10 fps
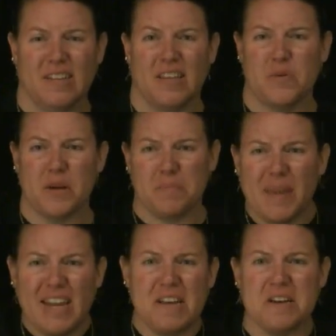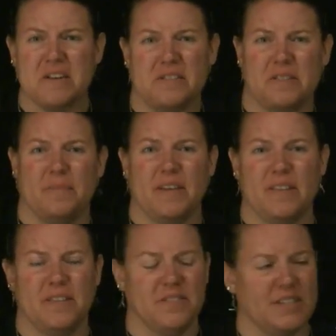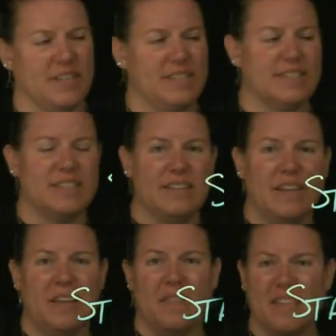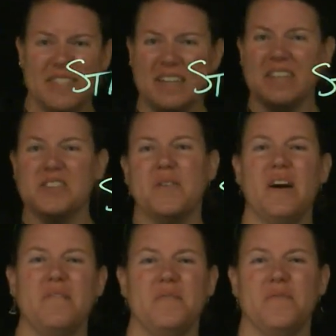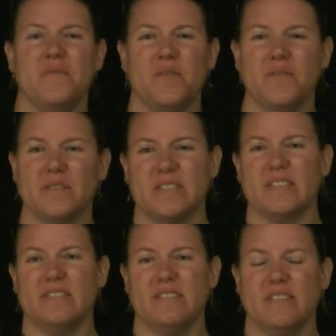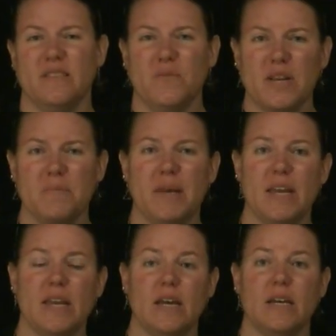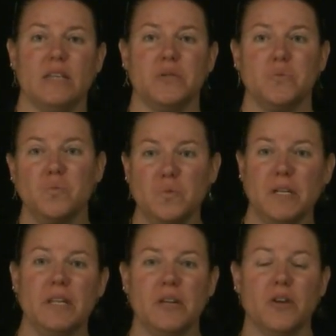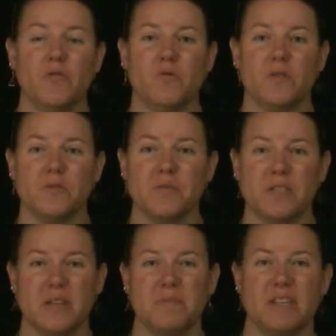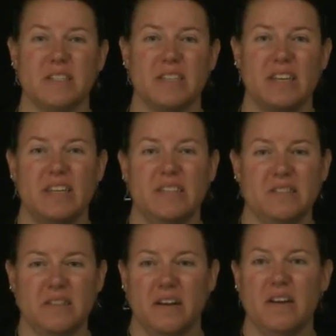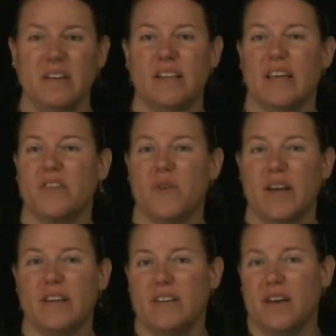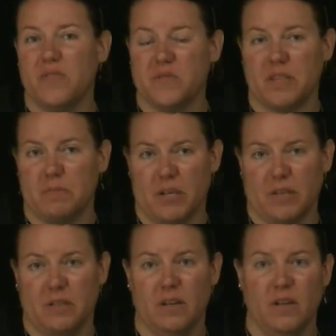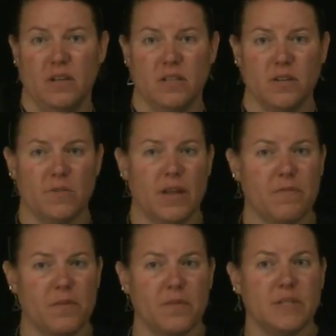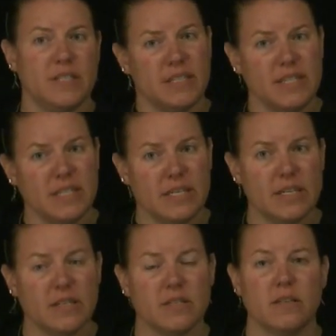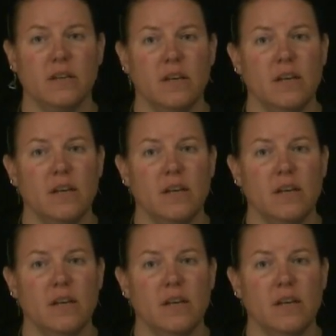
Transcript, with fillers: like Wikipedia or something along those lines. That's not so helpful, folks. Wikipedia is really good for certain subjects. It is not that great in other subjects. So like for statistics,